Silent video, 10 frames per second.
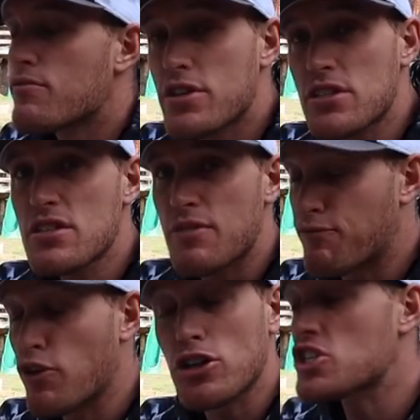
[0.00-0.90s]
This is
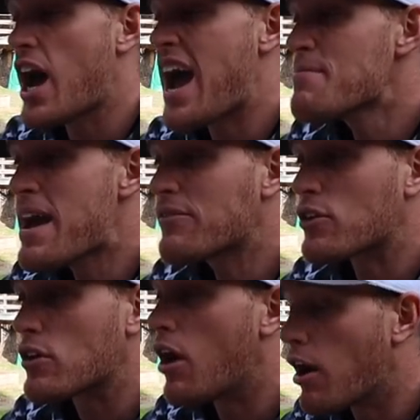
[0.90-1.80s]
first time
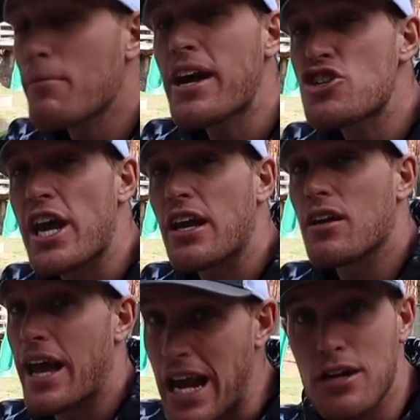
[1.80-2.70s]
ever on my
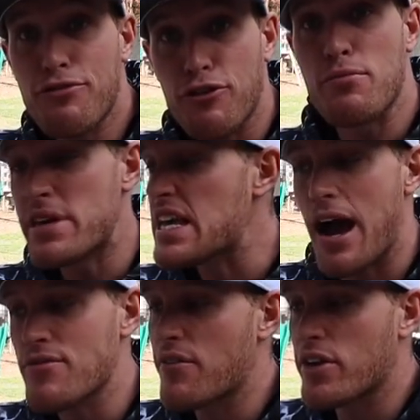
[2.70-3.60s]
channel and for me.
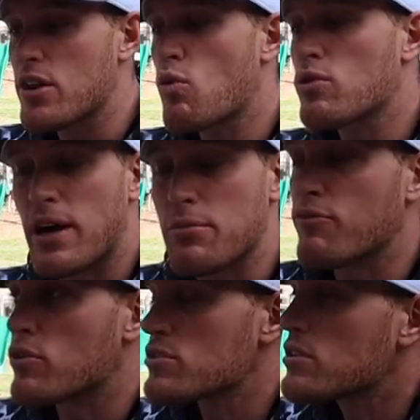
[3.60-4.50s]
I've never eaten warmouth
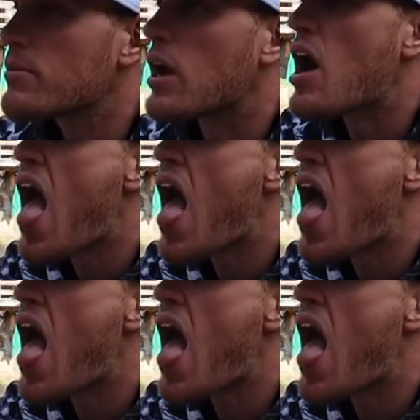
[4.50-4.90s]
before, so here we go.